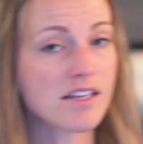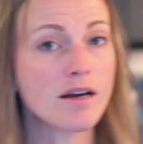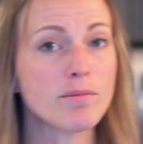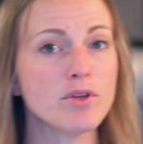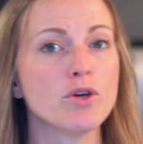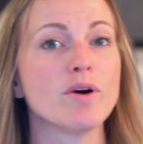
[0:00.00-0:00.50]

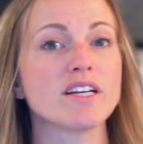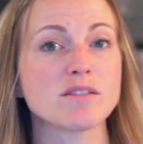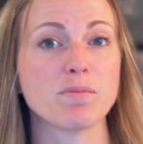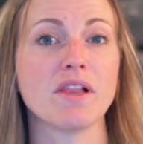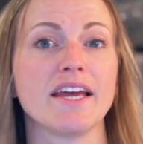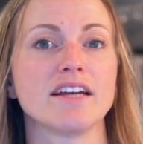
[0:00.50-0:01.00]
Some US
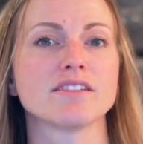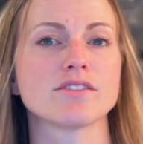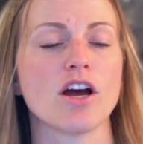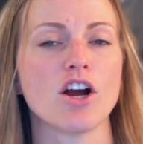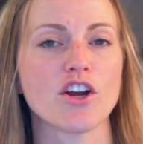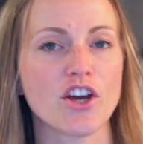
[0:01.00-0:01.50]
plans
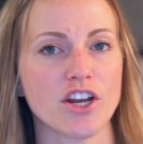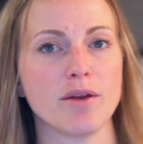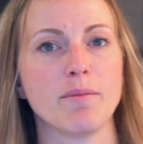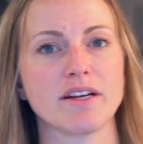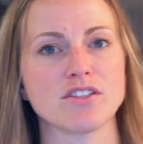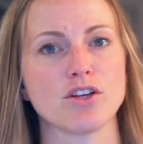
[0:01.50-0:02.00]
are good
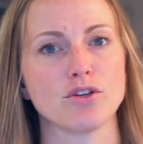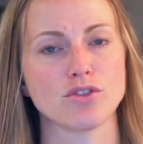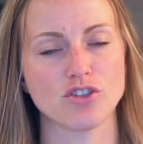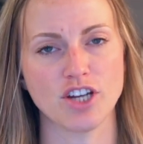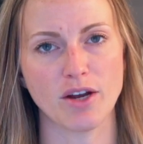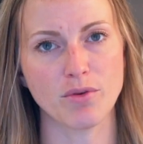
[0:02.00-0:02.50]
in Mexico,
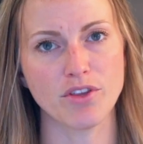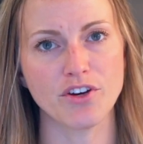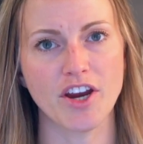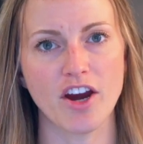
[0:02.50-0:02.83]
so check with your